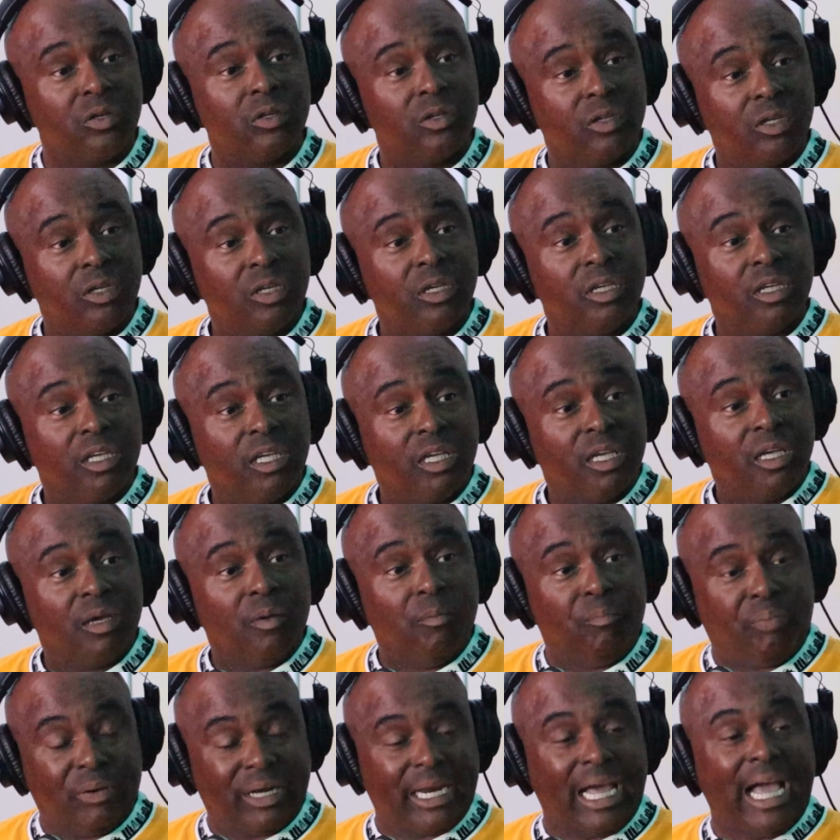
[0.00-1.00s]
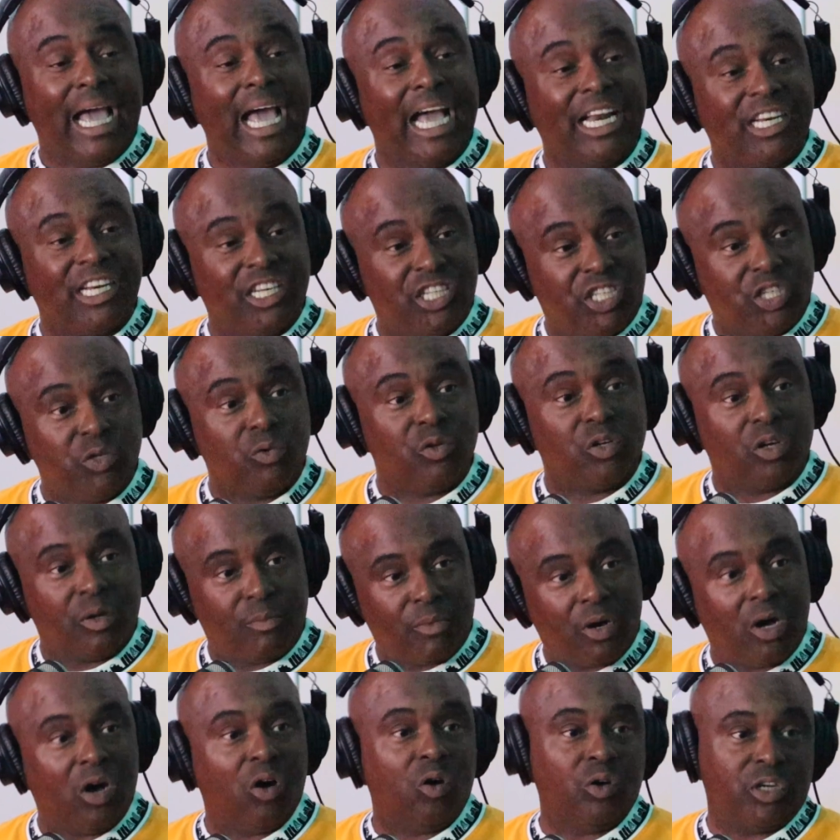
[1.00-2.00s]
Yeah but I had to do it
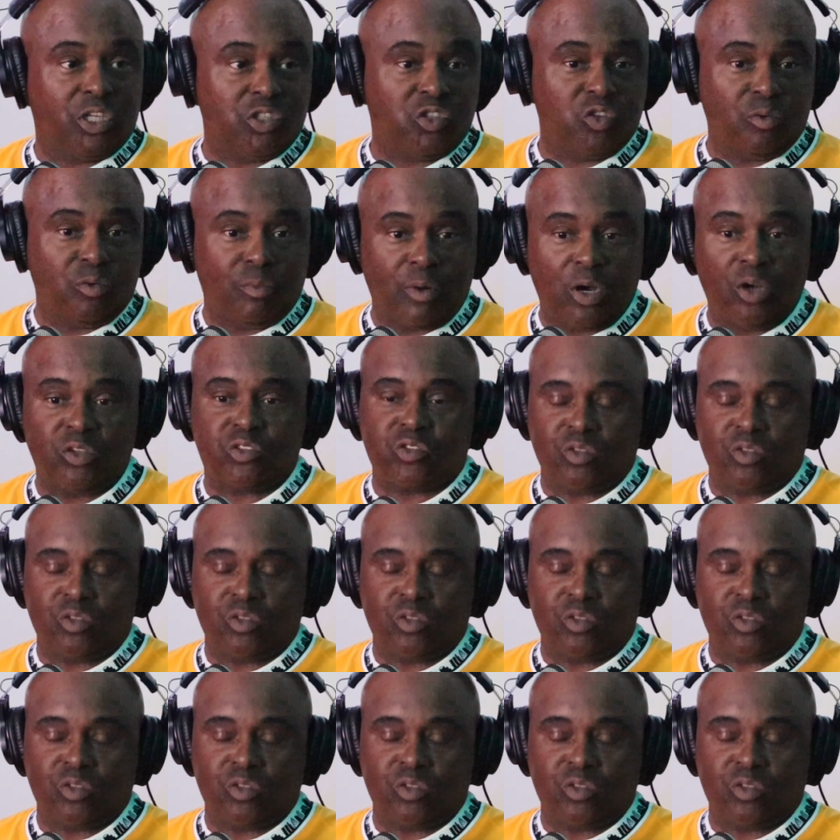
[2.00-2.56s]
on my own and do my own.